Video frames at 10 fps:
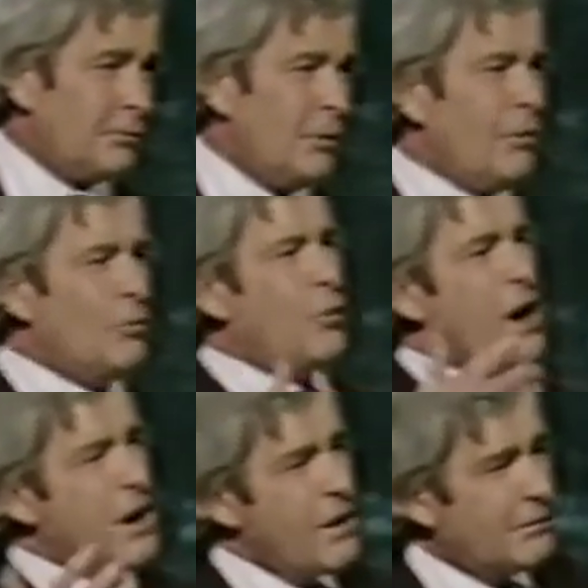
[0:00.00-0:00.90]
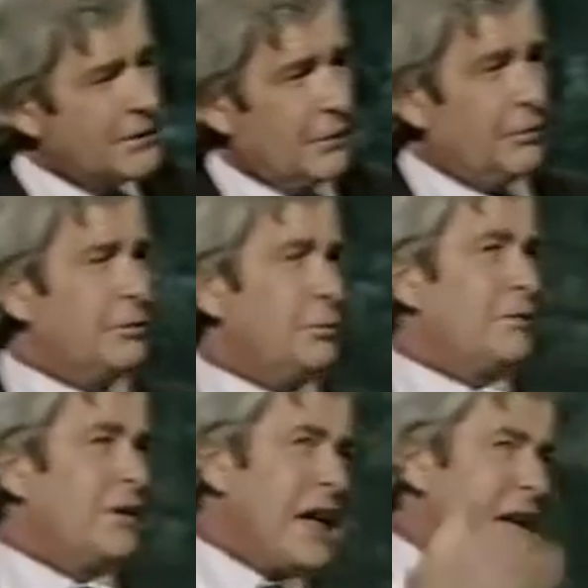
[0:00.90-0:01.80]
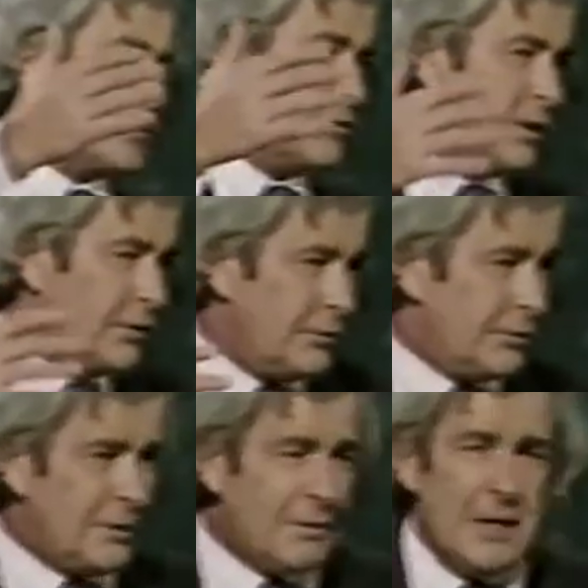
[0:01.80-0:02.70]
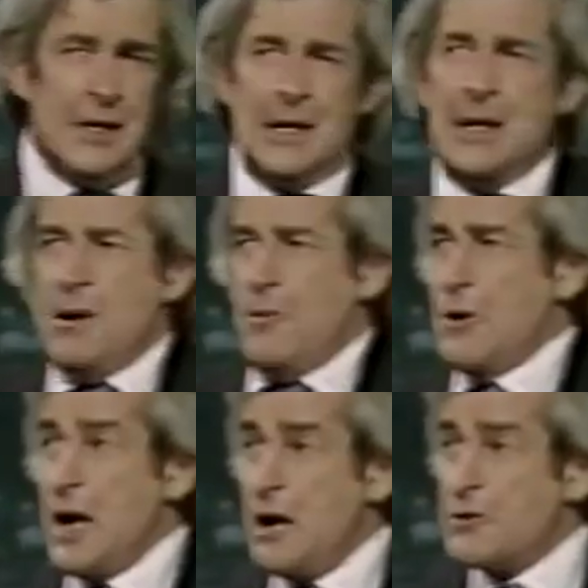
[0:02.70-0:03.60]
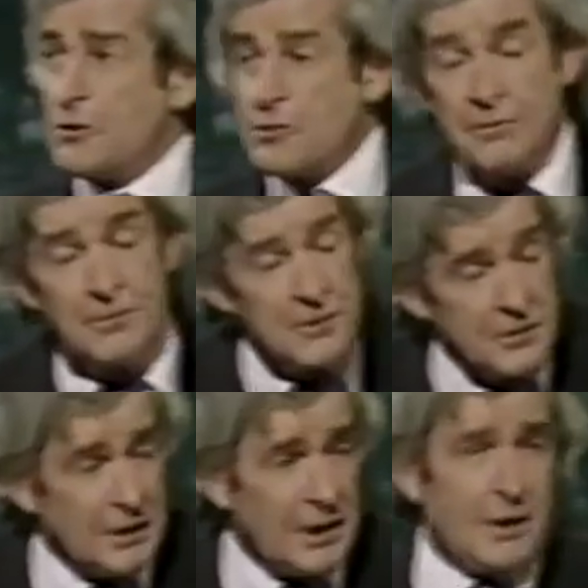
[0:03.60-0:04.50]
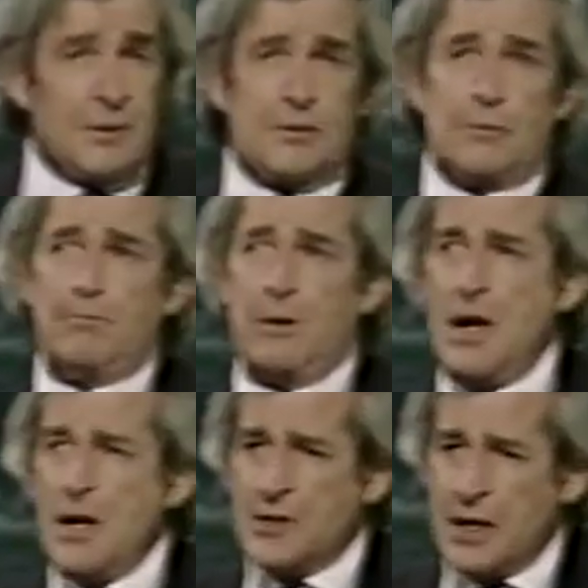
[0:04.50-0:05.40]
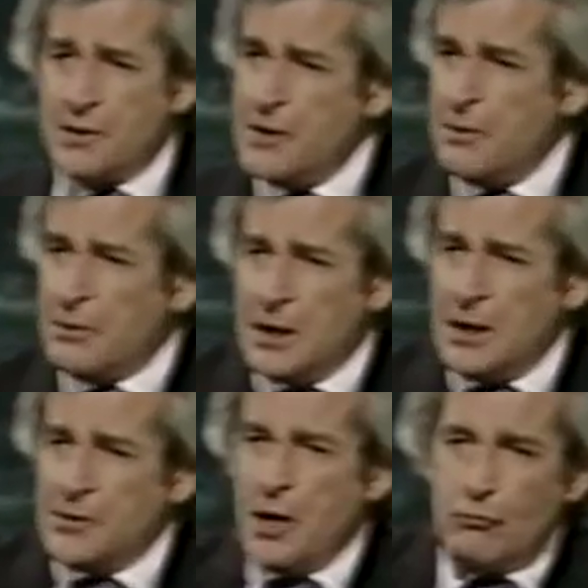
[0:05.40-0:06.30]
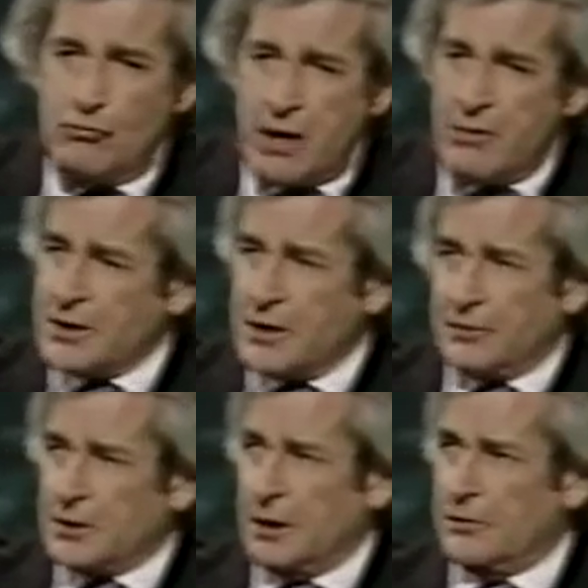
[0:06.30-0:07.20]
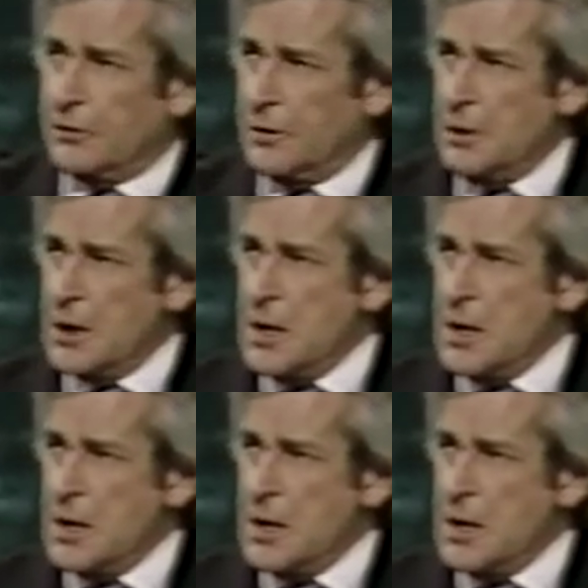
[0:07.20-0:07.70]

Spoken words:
We're all aware of telephones. We react to telephones. And we're now so sophisticated, so blasé. It's not a rarity for telephones, you know.